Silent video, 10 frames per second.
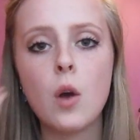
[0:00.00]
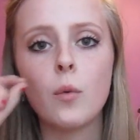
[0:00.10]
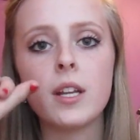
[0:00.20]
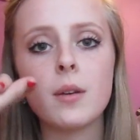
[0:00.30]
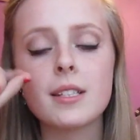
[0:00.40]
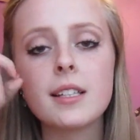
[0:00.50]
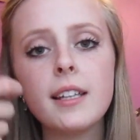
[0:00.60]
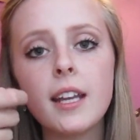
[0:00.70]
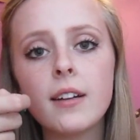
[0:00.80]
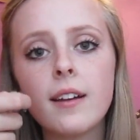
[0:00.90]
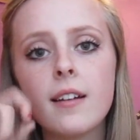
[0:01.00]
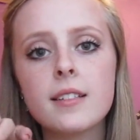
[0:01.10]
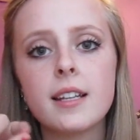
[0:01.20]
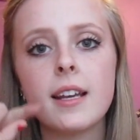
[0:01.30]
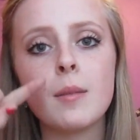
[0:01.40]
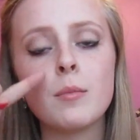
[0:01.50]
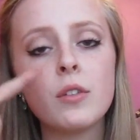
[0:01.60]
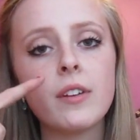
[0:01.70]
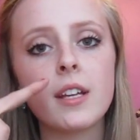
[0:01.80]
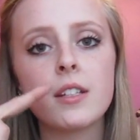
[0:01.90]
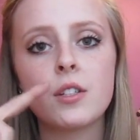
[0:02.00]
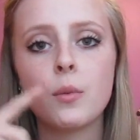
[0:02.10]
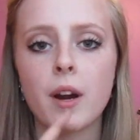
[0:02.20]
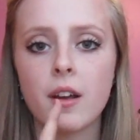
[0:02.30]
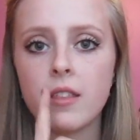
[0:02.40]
When he was cleaning around it and moving it to where